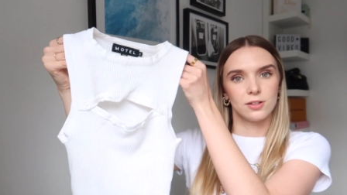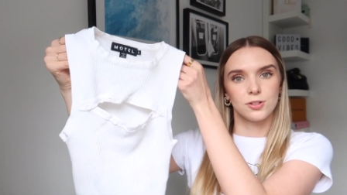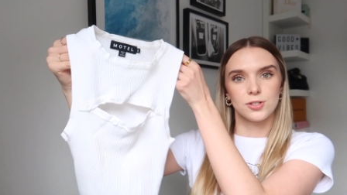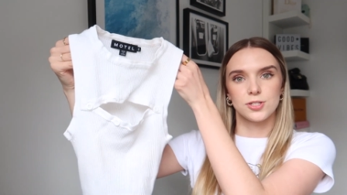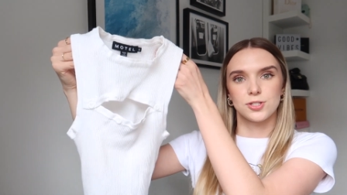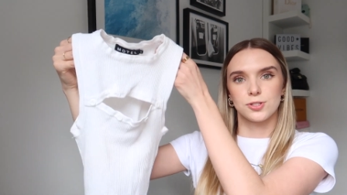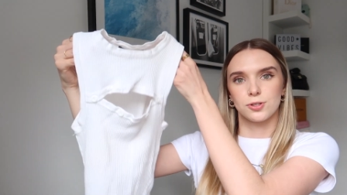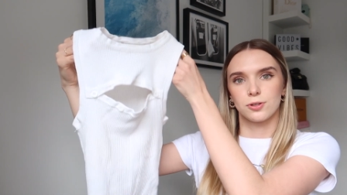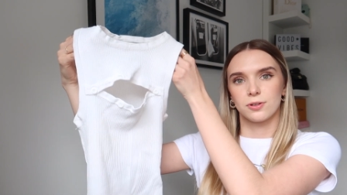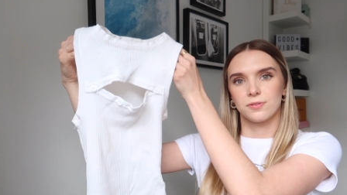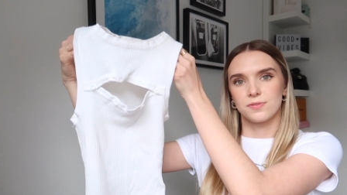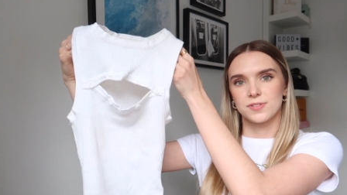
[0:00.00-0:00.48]

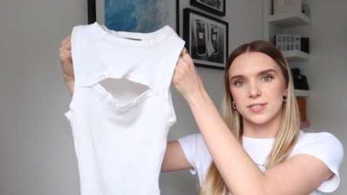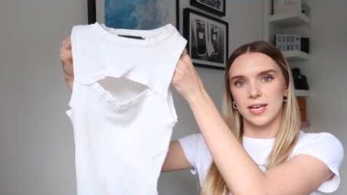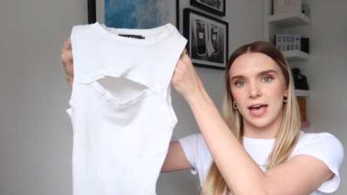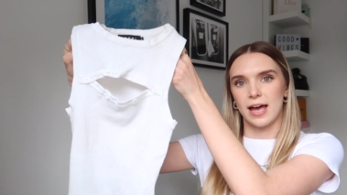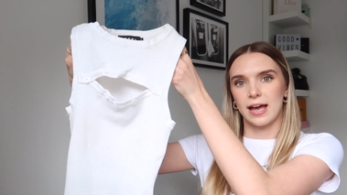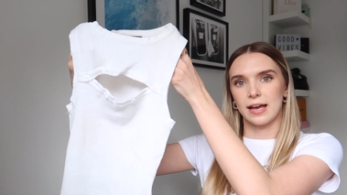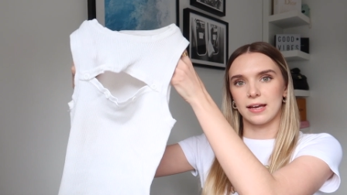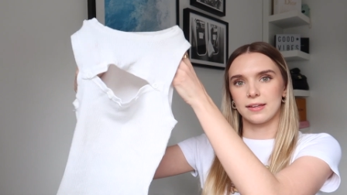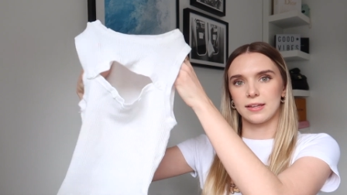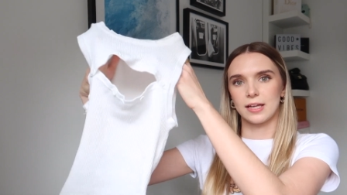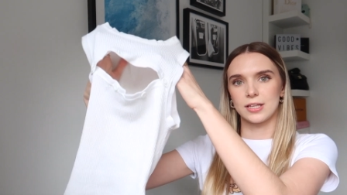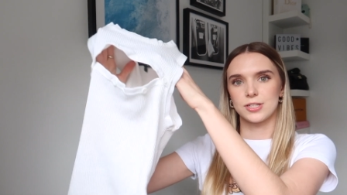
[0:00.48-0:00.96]
sort of
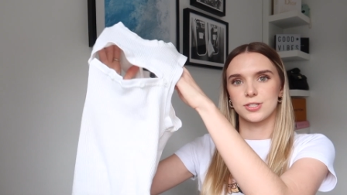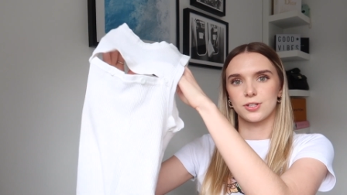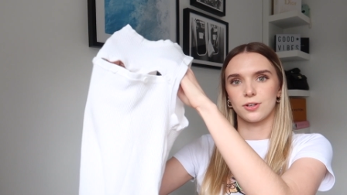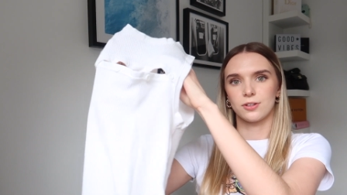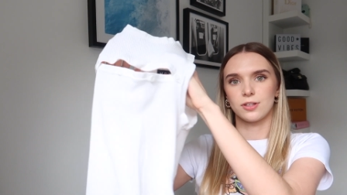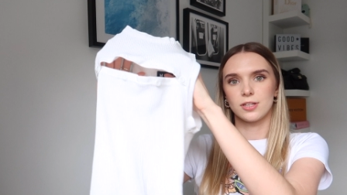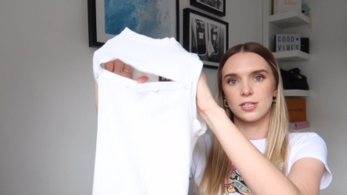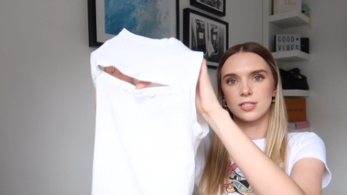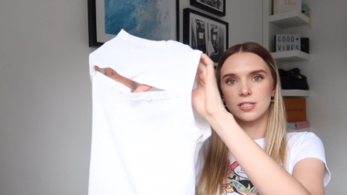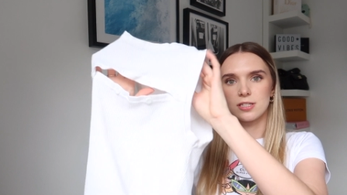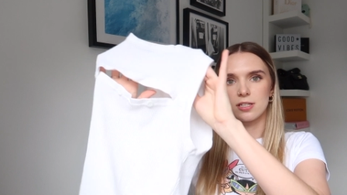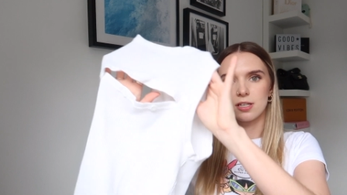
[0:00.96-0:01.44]
tank that's
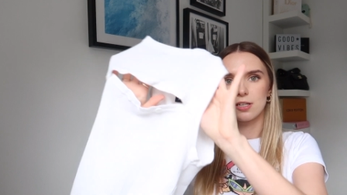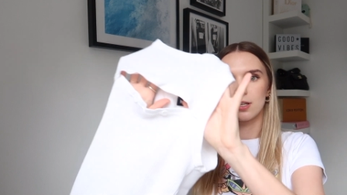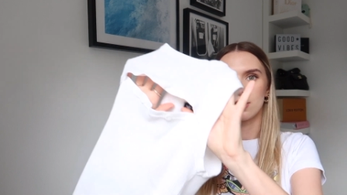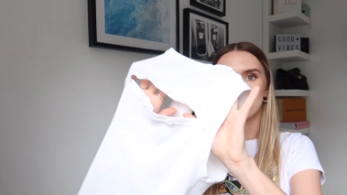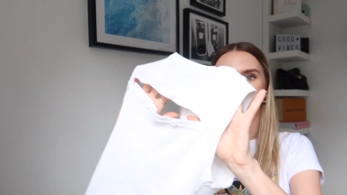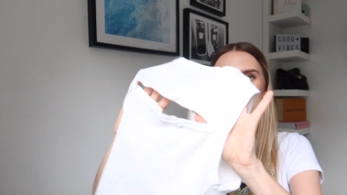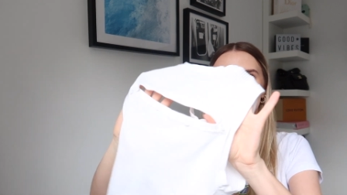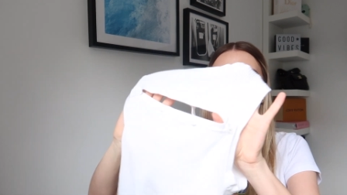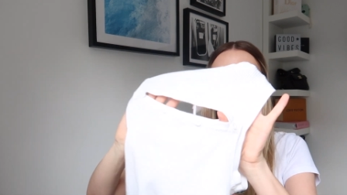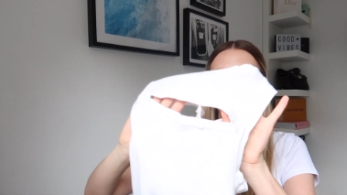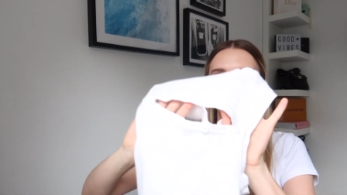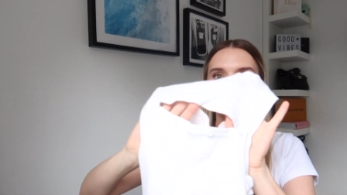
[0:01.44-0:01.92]
got this
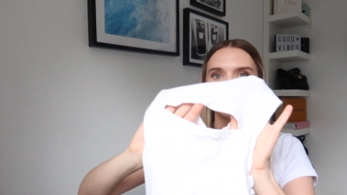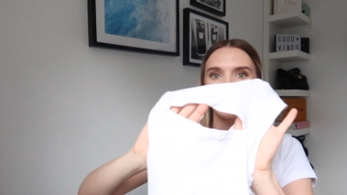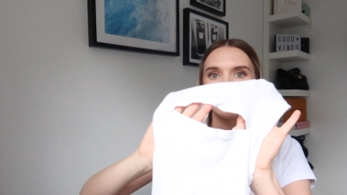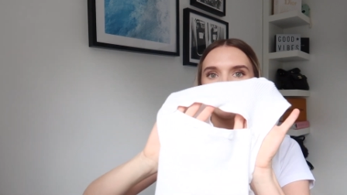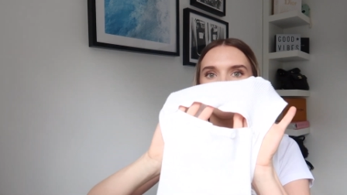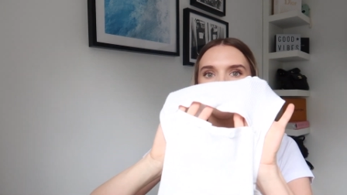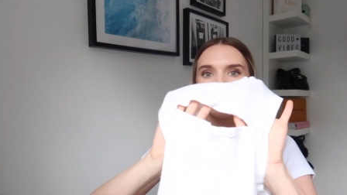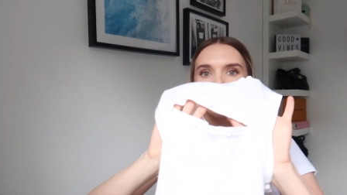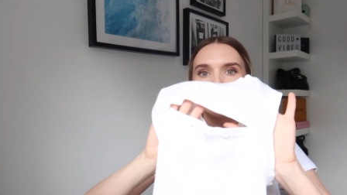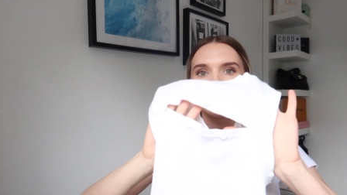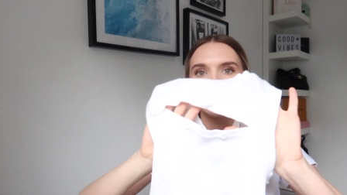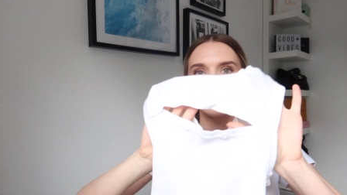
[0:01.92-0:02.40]

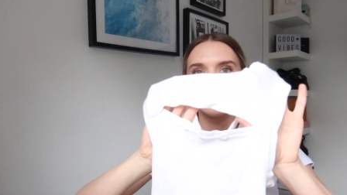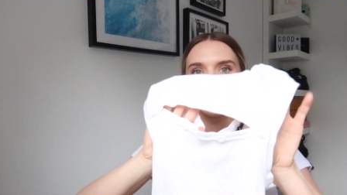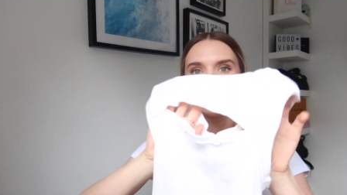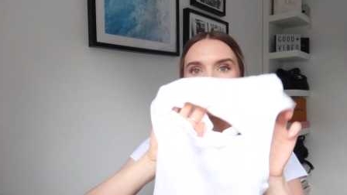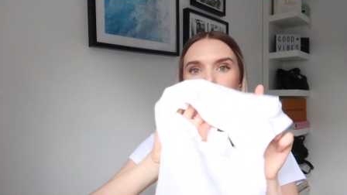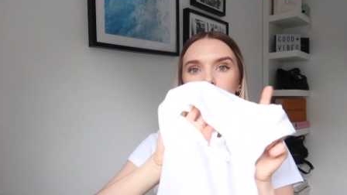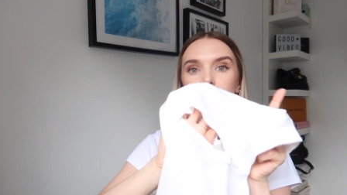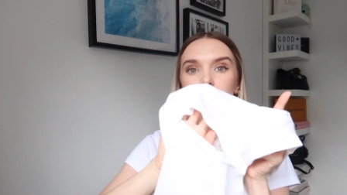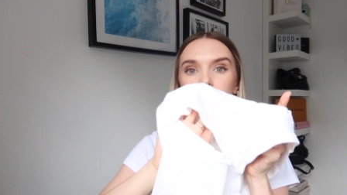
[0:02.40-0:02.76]
stunning